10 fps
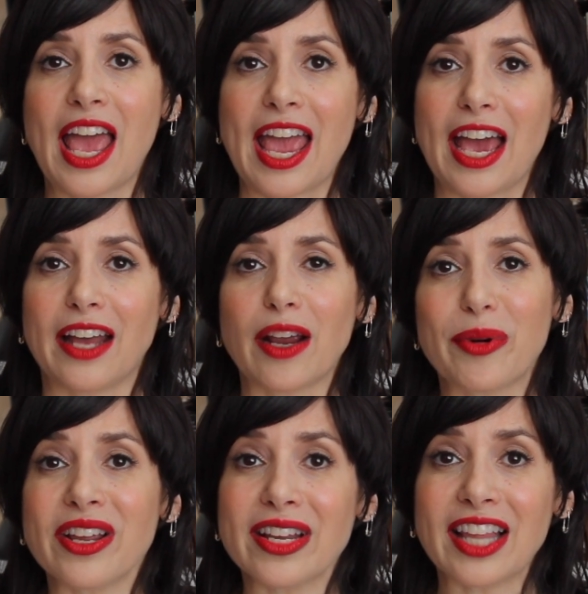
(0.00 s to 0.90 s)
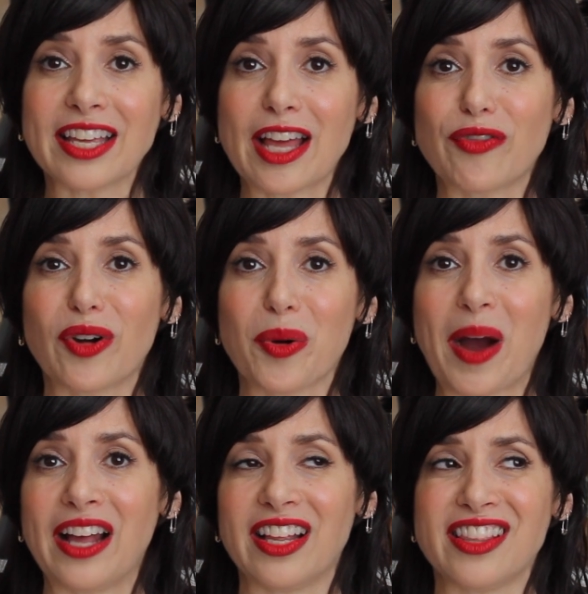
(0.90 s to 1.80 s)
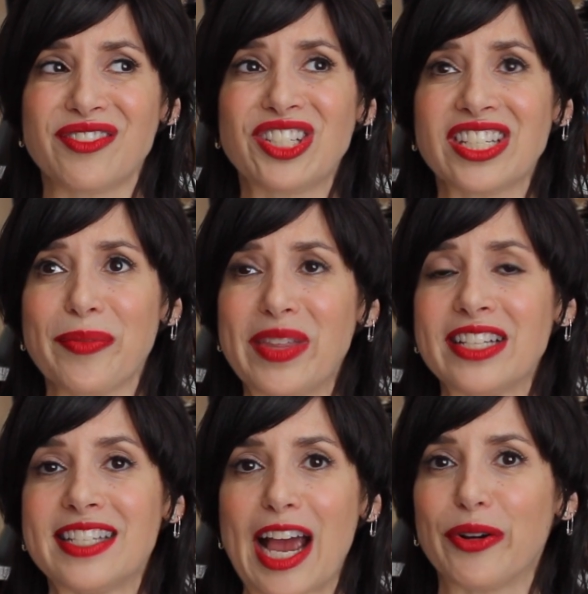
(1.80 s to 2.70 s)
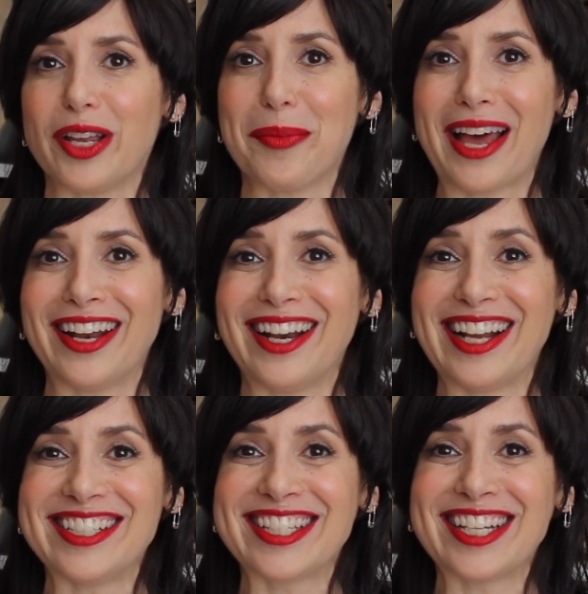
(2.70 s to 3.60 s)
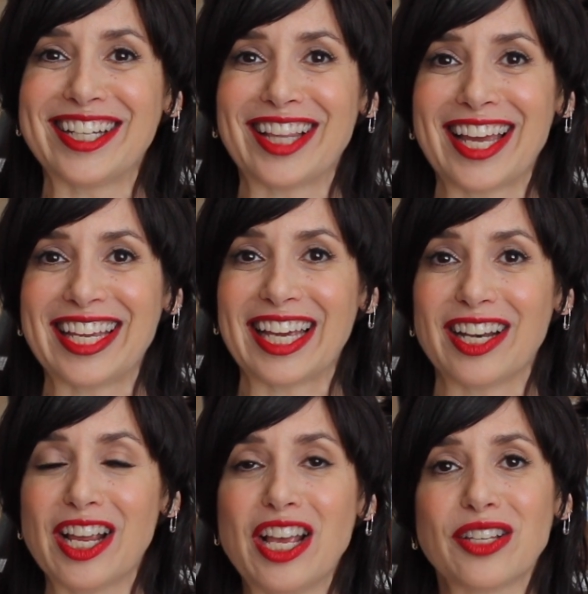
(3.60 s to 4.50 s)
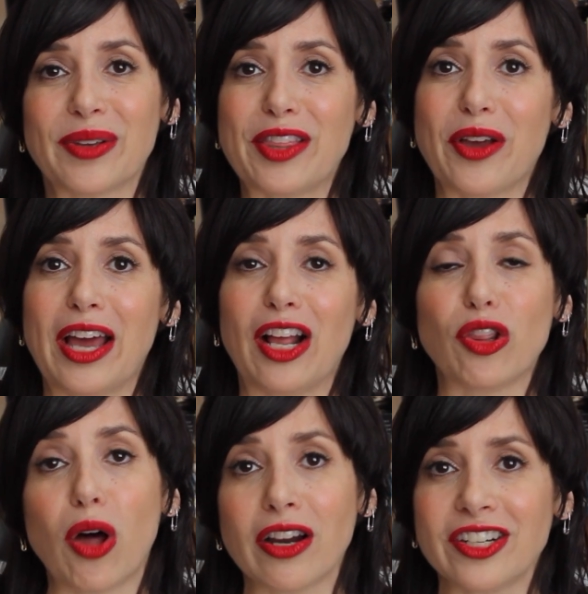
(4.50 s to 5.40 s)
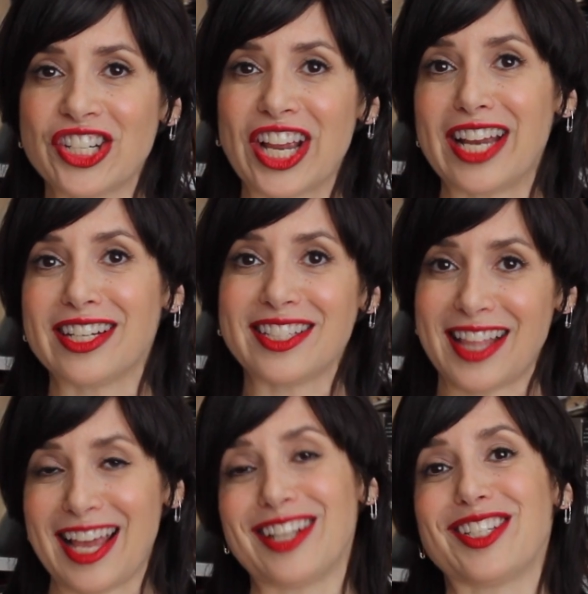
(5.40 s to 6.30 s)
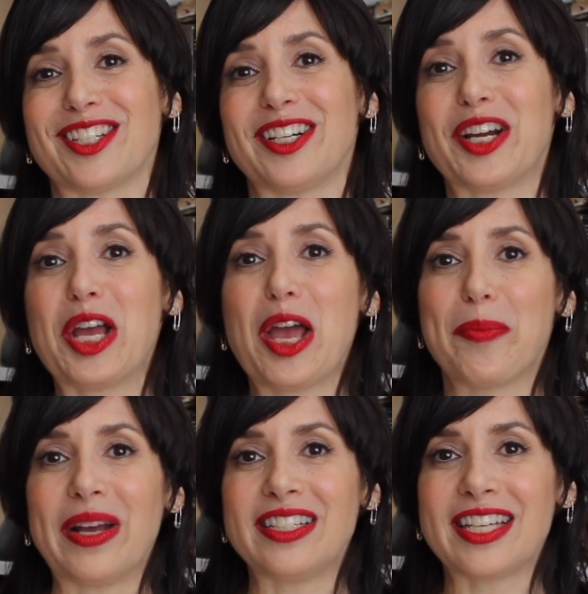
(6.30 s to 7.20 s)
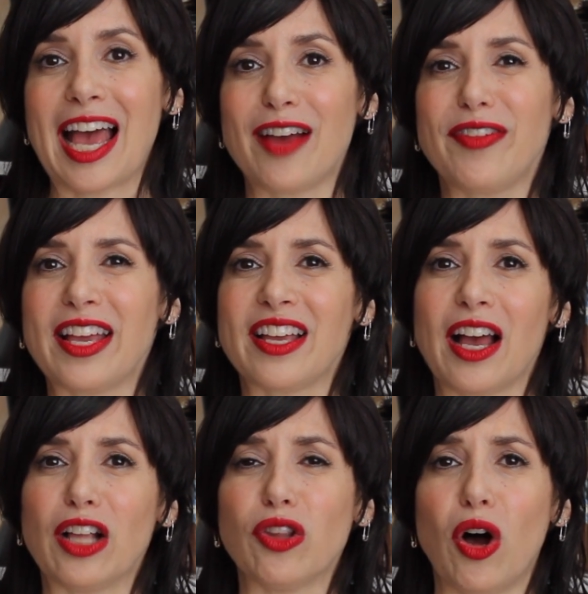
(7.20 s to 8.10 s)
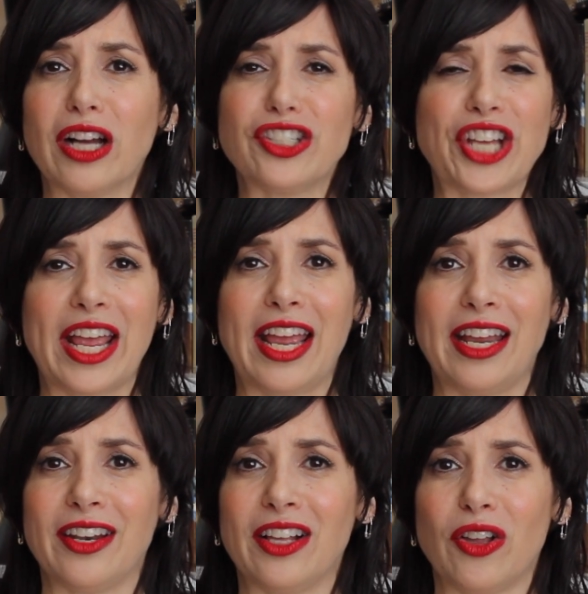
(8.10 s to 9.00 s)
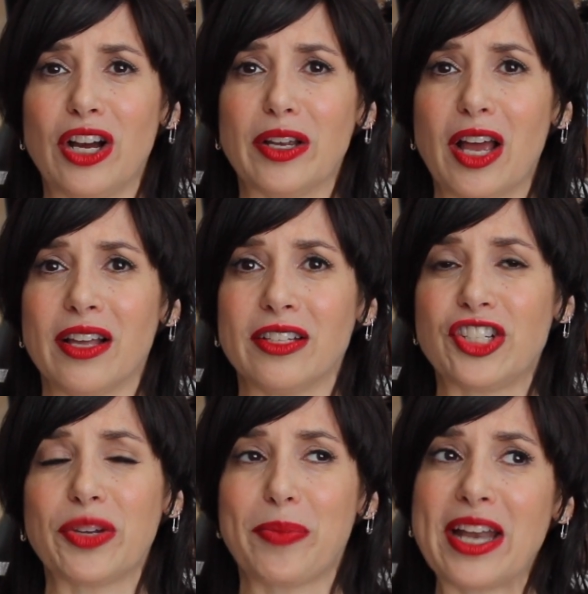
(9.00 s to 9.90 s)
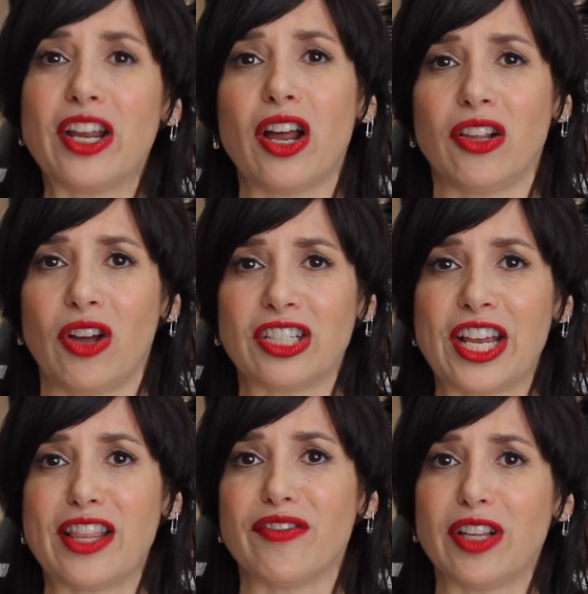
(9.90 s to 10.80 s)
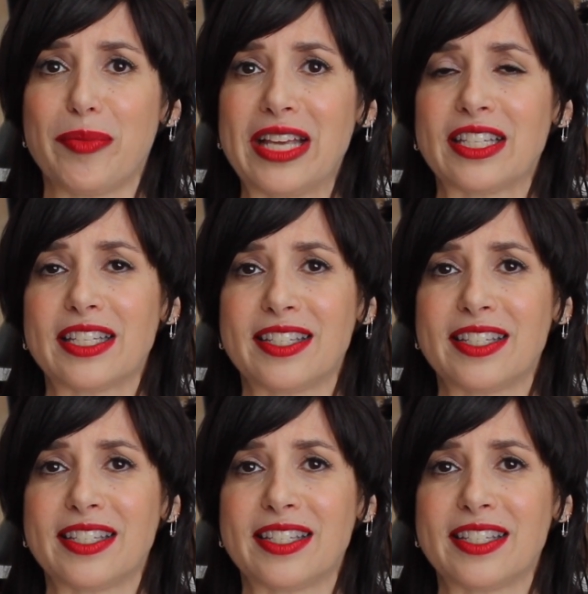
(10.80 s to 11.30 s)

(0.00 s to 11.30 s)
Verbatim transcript: And I wore it like that for a while, and there was just something dowdy about it. I just didn't like it. So I thought a longer chain is the answer. But to have like a long chain, a pendant on a long chain that really makes a